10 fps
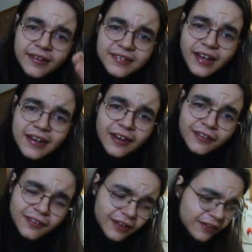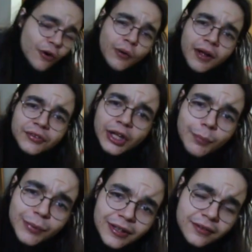is edited around the
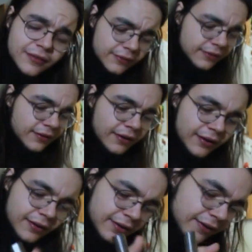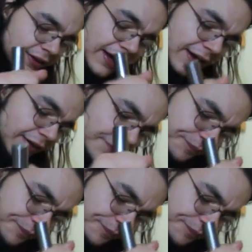beat. Yeah.